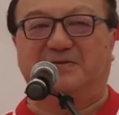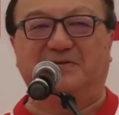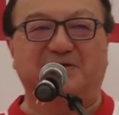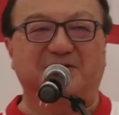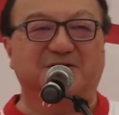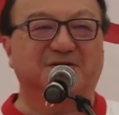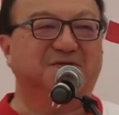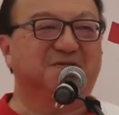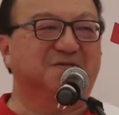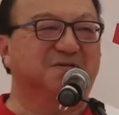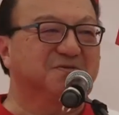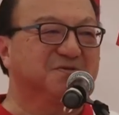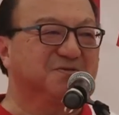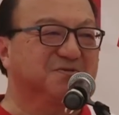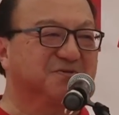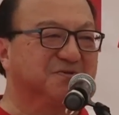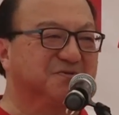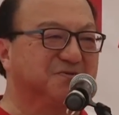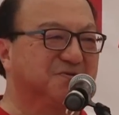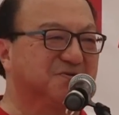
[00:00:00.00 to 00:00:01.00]
Dear
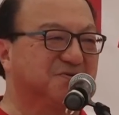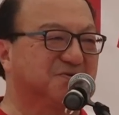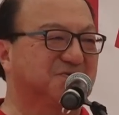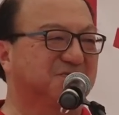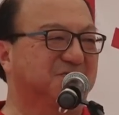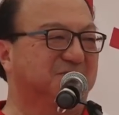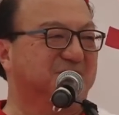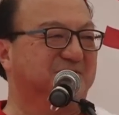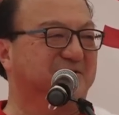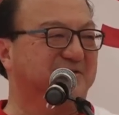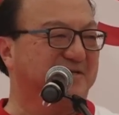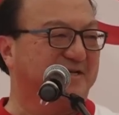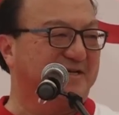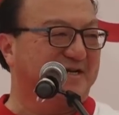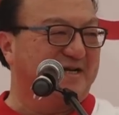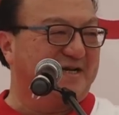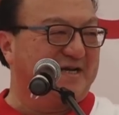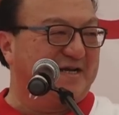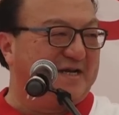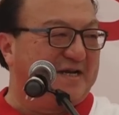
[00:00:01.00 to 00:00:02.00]
citizens,
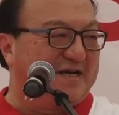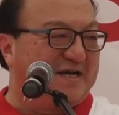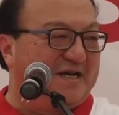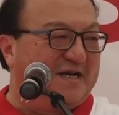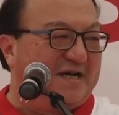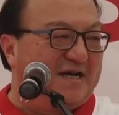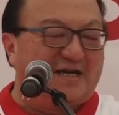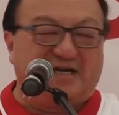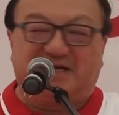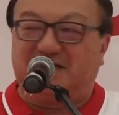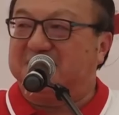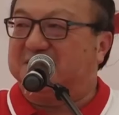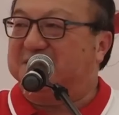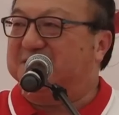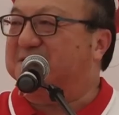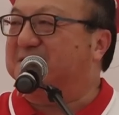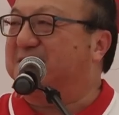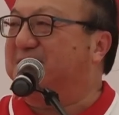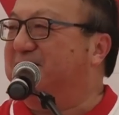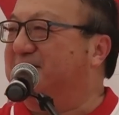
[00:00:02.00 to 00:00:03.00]

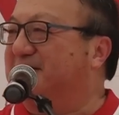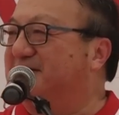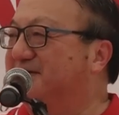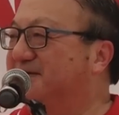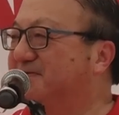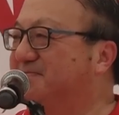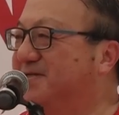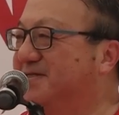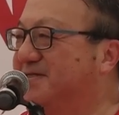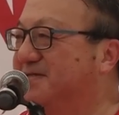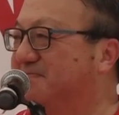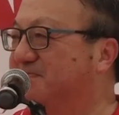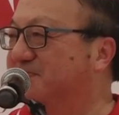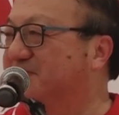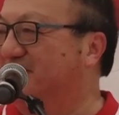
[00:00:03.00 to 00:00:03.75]
ladies and gentlemen,